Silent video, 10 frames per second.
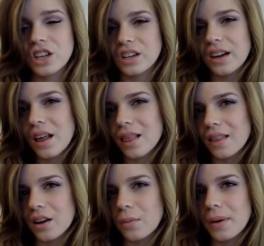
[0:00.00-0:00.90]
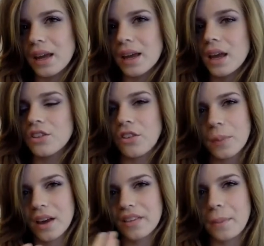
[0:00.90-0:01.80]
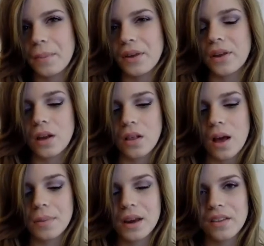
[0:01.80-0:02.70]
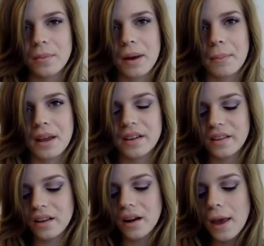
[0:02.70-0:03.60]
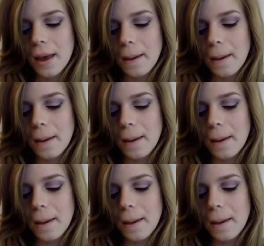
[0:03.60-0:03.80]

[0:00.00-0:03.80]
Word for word: It did a little bit just because I'm peeling a lot because of my medicine,